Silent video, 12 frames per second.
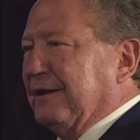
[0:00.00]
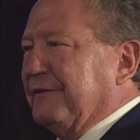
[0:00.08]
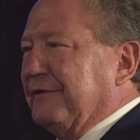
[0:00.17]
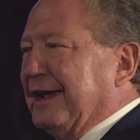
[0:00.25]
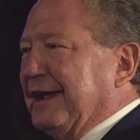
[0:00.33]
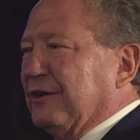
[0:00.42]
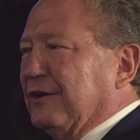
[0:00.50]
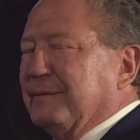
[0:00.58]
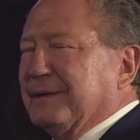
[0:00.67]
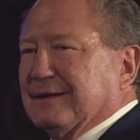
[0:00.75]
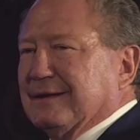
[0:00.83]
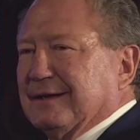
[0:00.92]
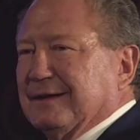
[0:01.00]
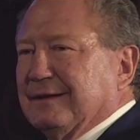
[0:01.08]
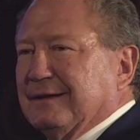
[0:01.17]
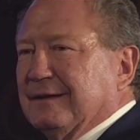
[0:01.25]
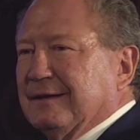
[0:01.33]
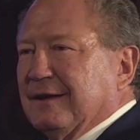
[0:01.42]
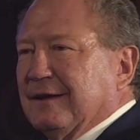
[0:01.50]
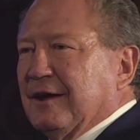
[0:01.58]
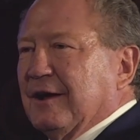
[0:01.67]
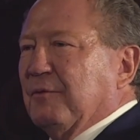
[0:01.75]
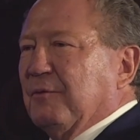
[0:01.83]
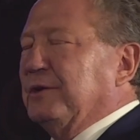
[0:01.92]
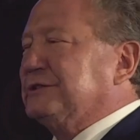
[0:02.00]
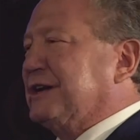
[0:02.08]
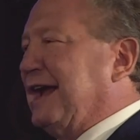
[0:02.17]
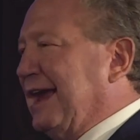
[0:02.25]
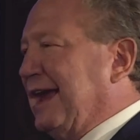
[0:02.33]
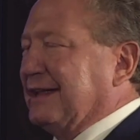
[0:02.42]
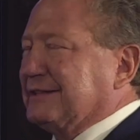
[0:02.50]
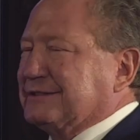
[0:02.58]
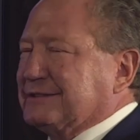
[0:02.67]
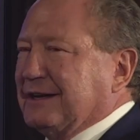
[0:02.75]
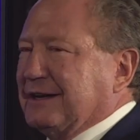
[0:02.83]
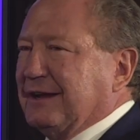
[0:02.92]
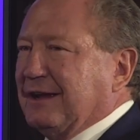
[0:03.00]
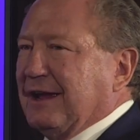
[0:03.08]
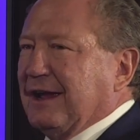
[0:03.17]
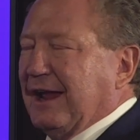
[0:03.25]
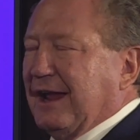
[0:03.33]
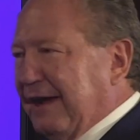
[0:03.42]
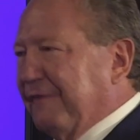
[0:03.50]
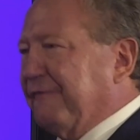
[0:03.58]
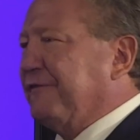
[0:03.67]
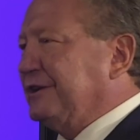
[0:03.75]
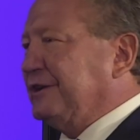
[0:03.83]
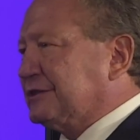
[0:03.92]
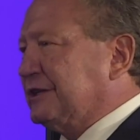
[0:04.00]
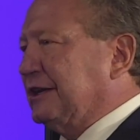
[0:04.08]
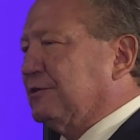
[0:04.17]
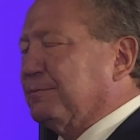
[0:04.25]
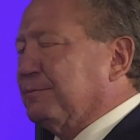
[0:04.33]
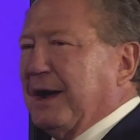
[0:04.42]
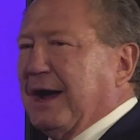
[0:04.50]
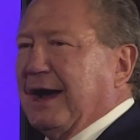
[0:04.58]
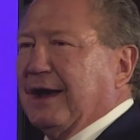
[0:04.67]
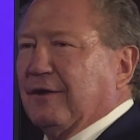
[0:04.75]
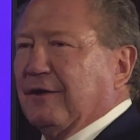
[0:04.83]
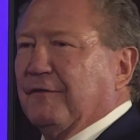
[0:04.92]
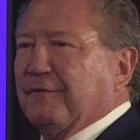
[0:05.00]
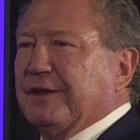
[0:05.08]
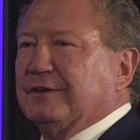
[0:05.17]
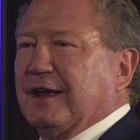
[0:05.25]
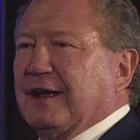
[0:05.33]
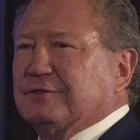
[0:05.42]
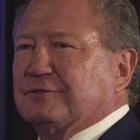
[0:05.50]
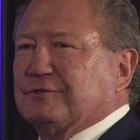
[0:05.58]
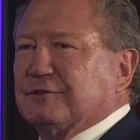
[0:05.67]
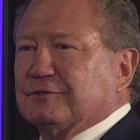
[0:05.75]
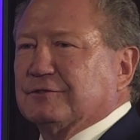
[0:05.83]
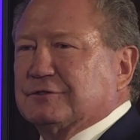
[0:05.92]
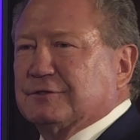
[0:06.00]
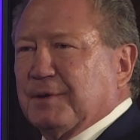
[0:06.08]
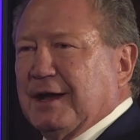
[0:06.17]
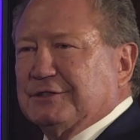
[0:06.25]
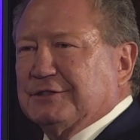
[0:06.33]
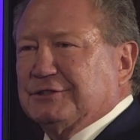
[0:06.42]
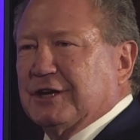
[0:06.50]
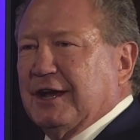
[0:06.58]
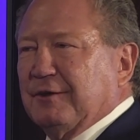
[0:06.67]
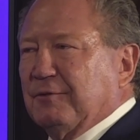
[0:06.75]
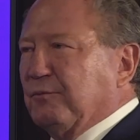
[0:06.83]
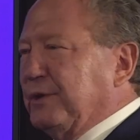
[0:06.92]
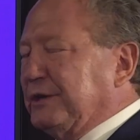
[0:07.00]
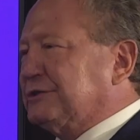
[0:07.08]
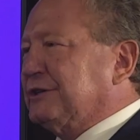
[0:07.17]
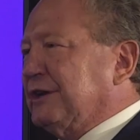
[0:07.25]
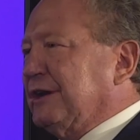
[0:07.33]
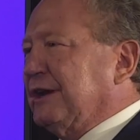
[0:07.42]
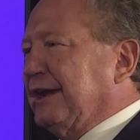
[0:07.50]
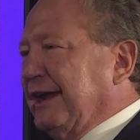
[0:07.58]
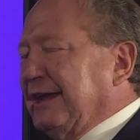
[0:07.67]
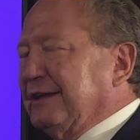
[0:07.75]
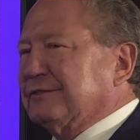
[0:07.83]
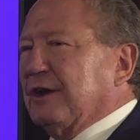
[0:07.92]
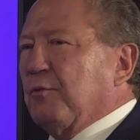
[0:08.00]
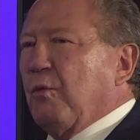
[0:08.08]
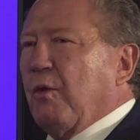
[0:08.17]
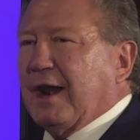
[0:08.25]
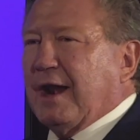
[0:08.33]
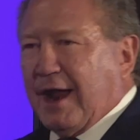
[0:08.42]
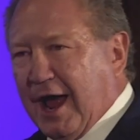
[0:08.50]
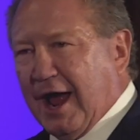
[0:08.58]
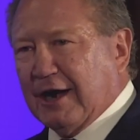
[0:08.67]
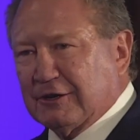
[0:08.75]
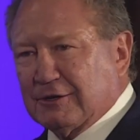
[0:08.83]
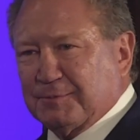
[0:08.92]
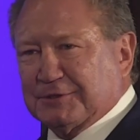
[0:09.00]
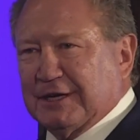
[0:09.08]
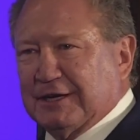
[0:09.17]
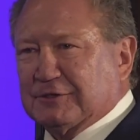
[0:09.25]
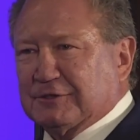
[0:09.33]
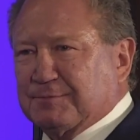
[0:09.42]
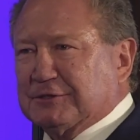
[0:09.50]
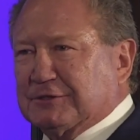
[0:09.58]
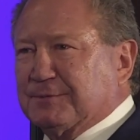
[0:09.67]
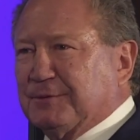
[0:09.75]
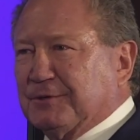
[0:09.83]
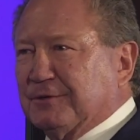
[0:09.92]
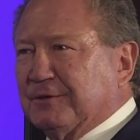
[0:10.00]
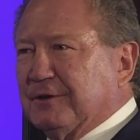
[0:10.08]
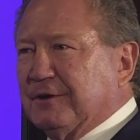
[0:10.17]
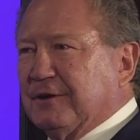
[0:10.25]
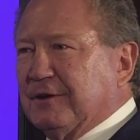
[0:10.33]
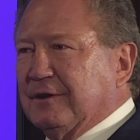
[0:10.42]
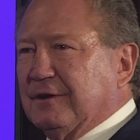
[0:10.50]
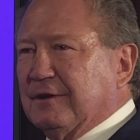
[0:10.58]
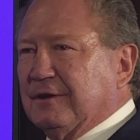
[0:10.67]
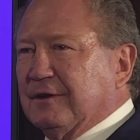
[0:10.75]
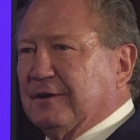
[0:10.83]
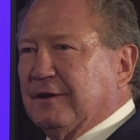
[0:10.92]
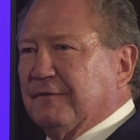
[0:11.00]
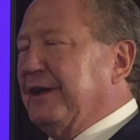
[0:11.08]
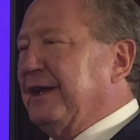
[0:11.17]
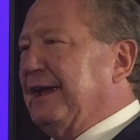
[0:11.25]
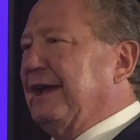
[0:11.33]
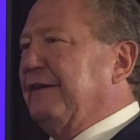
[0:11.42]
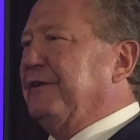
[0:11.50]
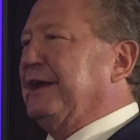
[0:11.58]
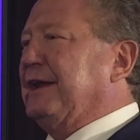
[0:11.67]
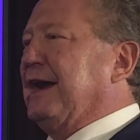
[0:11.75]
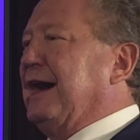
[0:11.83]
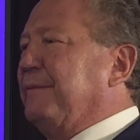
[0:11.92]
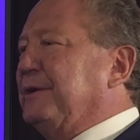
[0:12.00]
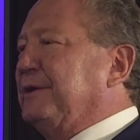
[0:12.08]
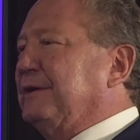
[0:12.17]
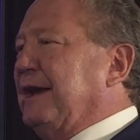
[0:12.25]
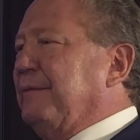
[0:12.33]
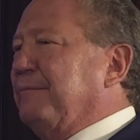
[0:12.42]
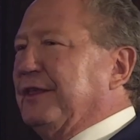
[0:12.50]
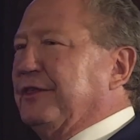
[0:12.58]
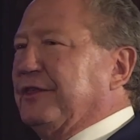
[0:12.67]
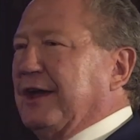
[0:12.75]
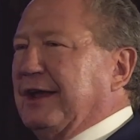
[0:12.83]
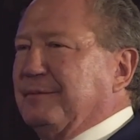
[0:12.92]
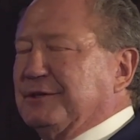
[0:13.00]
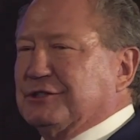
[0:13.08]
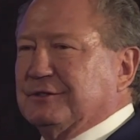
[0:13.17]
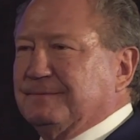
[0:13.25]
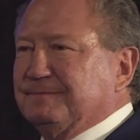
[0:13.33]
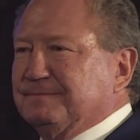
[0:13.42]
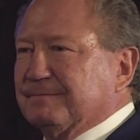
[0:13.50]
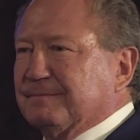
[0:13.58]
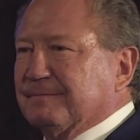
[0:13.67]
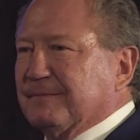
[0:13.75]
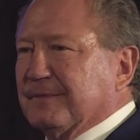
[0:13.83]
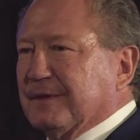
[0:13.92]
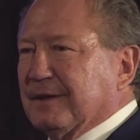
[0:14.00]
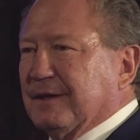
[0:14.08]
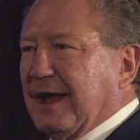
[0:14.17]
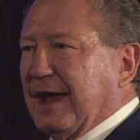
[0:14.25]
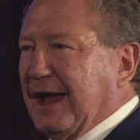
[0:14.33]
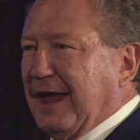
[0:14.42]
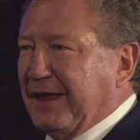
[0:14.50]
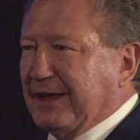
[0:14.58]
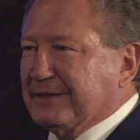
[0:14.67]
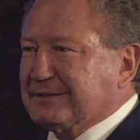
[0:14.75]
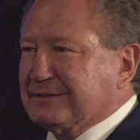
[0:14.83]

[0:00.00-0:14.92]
economically, which can answer every single part of the industrial supply chain, which is 100% responsible for every carbon and methane emission. And that's